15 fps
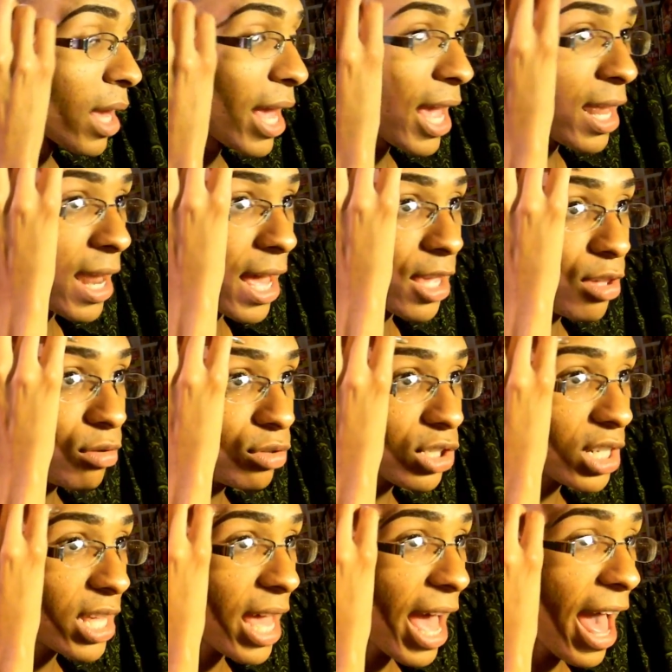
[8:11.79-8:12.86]
And I
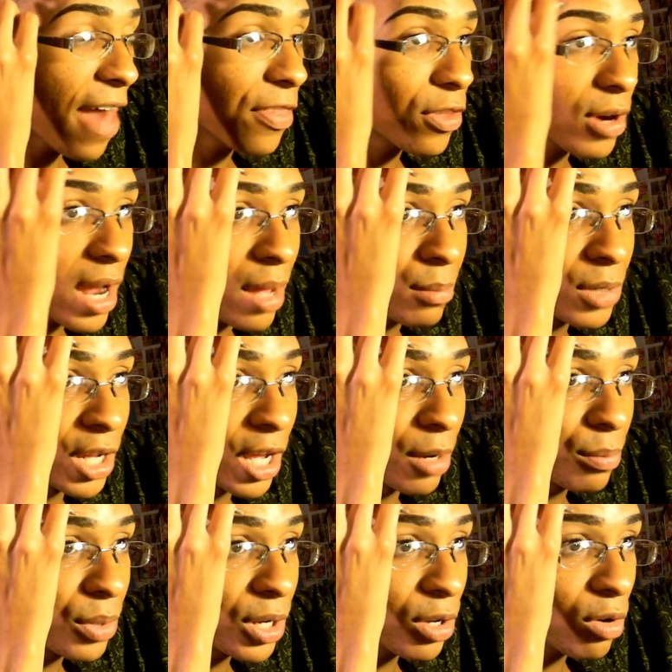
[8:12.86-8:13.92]
usually, after I'm
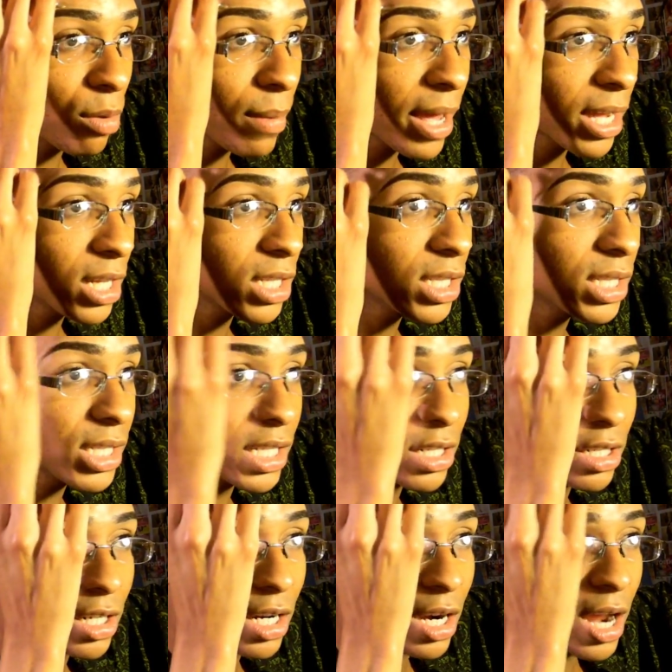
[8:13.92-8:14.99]
done putting on my
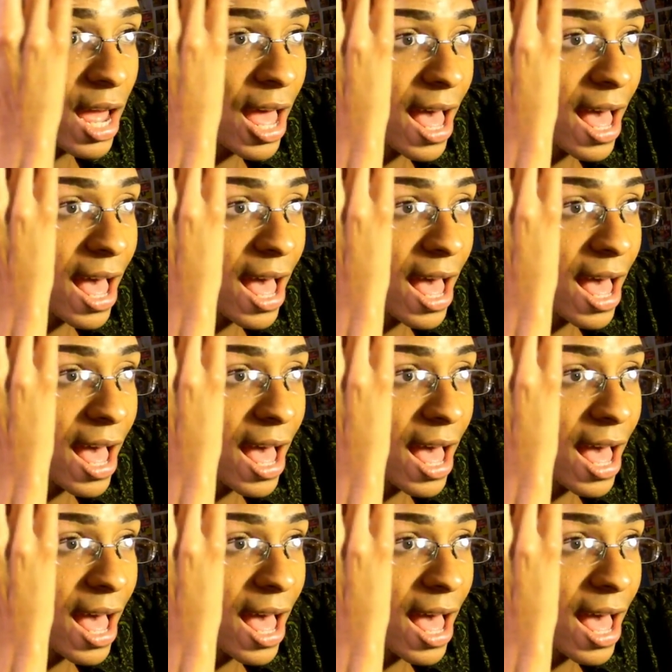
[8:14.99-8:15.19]
concealer,